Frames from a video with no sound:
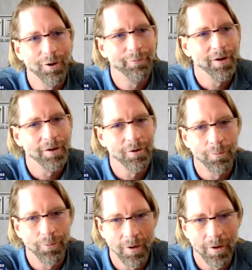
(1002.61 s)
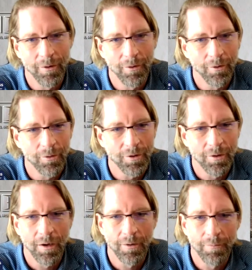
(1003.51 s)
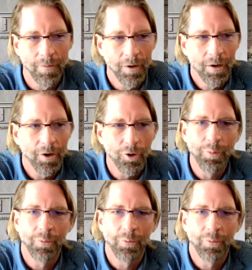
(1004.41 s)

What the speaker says: you fund a new